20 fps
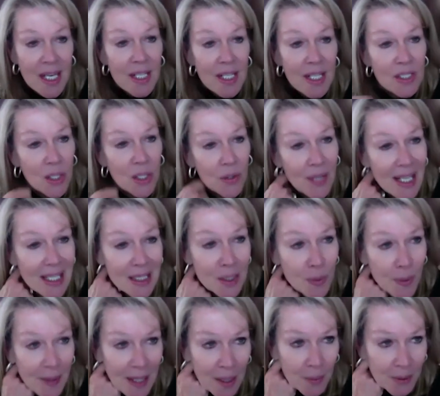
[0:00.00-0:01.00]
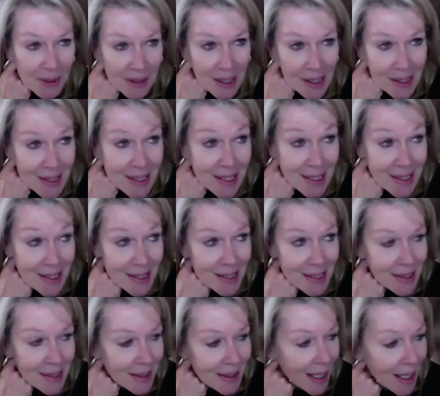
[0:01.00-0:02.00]
So that's what I would like to
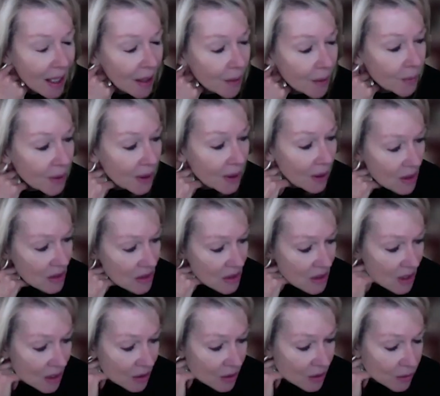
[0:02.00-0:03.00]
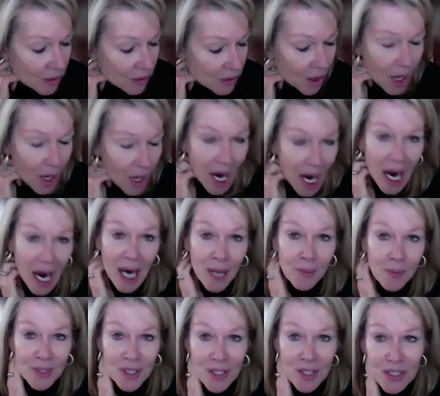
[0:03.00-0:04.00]
see. I would also, I
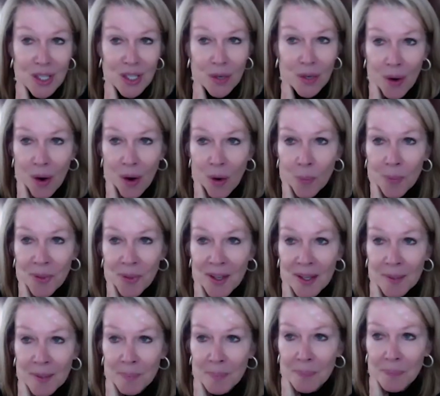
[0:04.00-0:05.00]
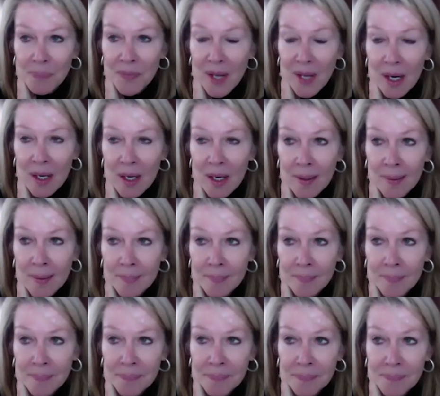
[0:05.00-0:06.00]
would also hope that
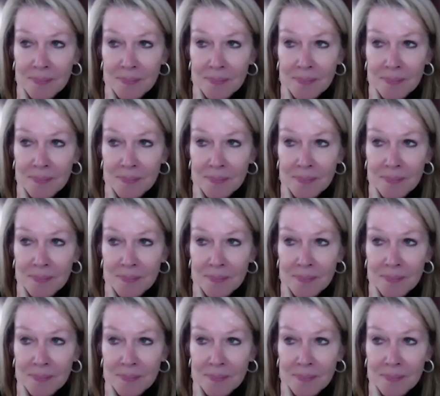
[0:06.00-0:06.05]
um,